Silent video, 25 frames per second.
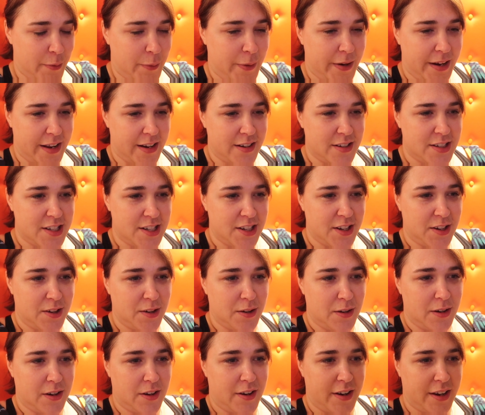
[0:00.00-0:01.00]
I went
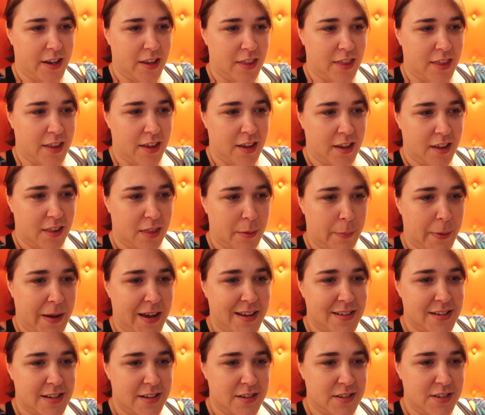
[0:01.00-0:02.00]
into like the
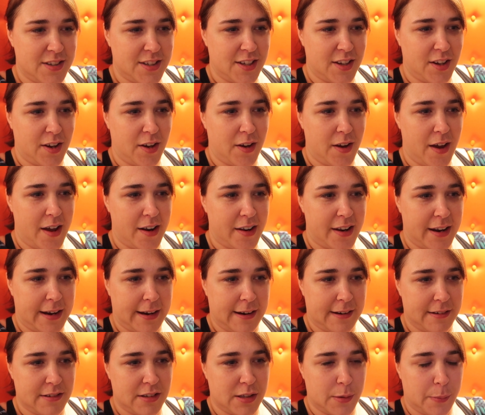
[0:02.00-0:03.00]
petting zoo, and then
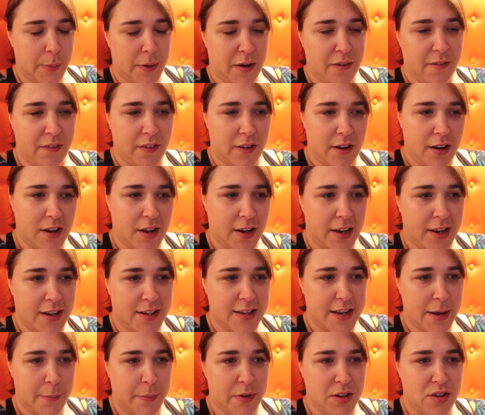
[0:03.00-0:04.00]
there was a bit of a like a
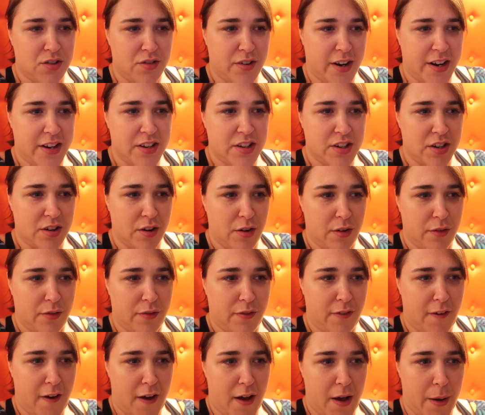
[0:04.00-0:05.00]
demonstration
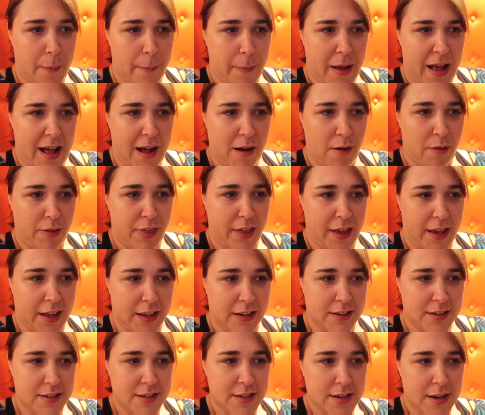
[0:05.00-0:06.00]
of how
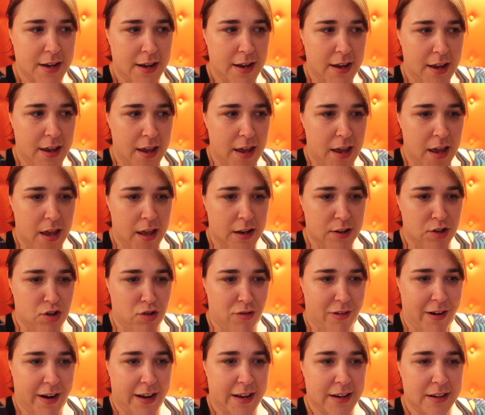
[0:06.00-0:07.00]
they'd
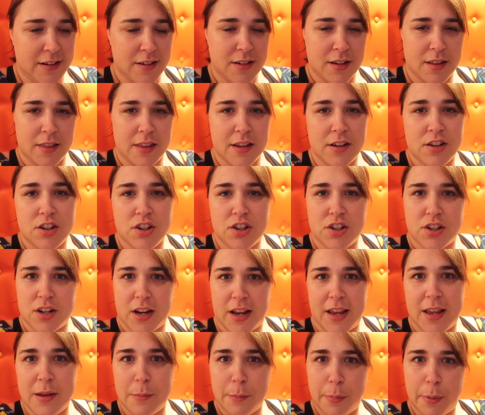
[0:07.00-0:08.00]
trained this
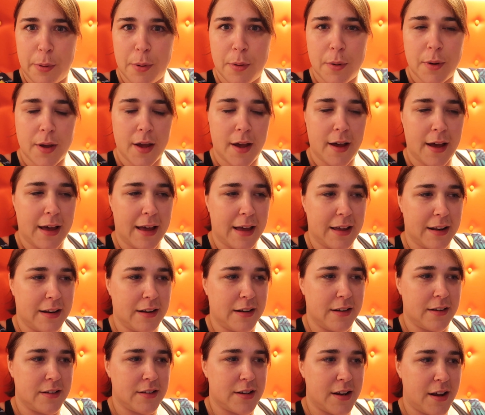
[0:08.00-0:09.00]
sheep,
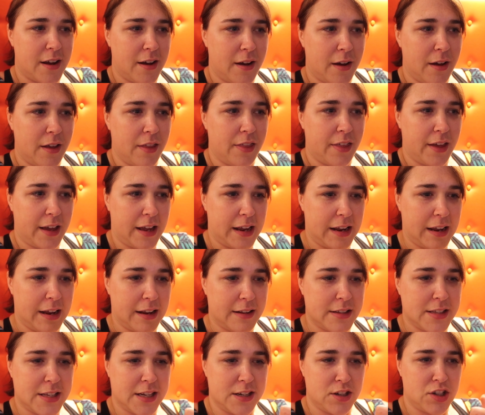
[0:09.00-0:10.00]
and they
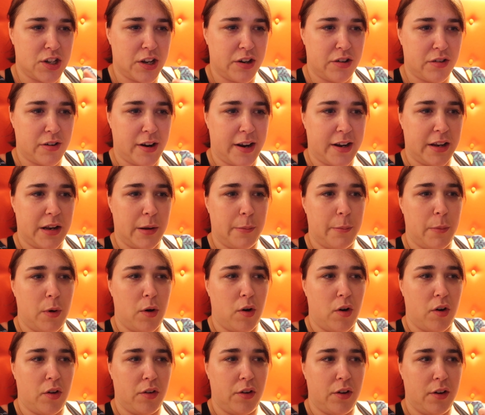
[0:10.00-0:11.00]
essentially trained them
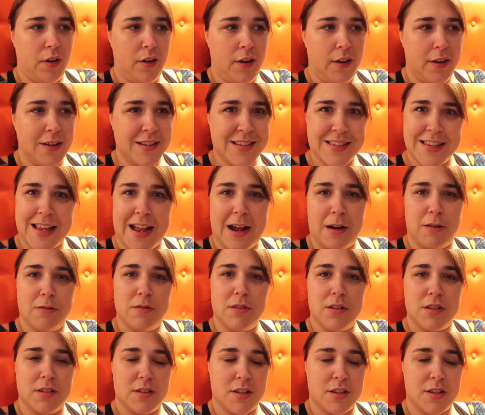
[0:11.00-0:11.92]
on sound.